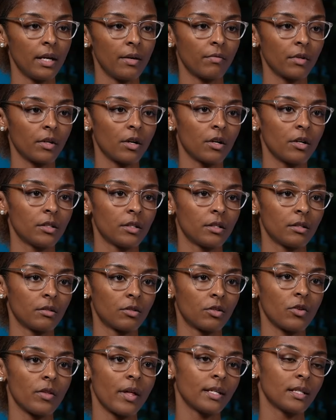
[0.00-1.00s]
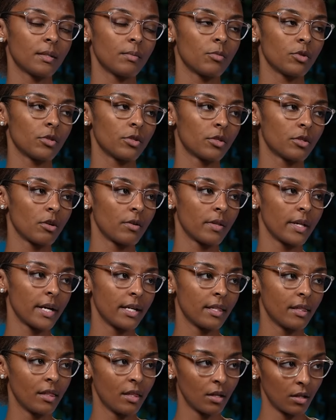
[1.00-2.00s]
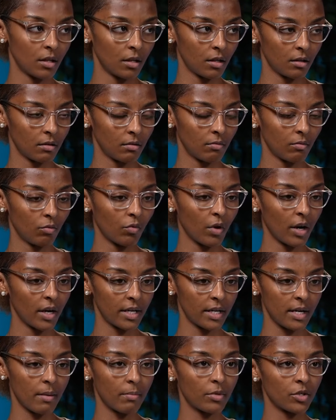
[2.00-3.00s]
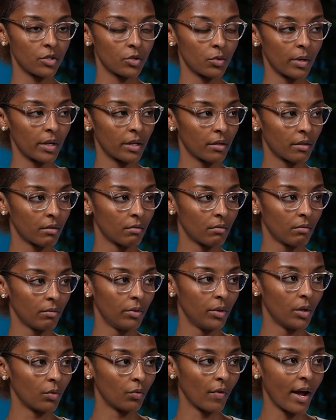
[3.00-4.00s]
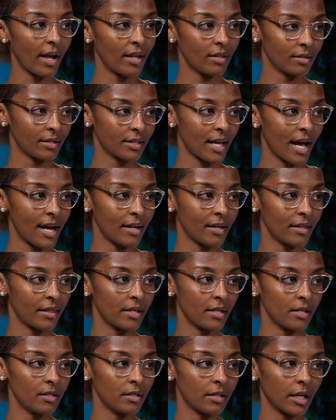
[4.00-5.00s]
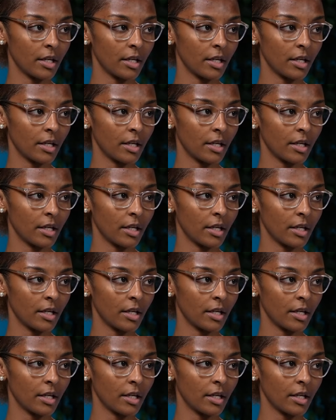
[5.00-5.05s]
in regards, so that's more so like the running numbers with the rent side of things.